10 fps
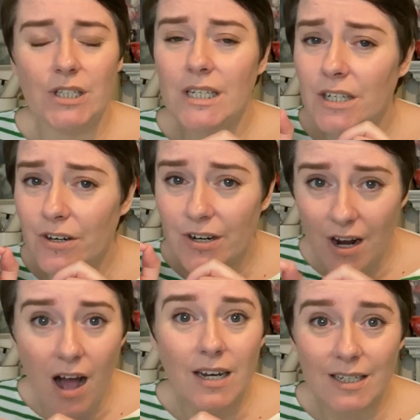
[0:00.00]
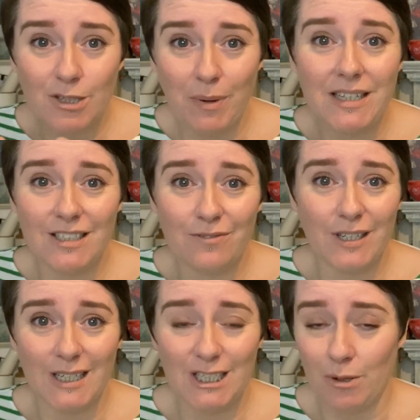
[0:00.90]
These are not expensive
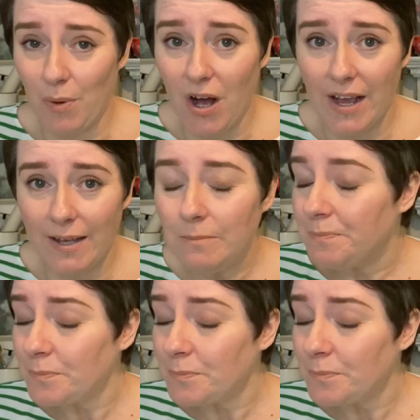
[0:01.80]
things to buy.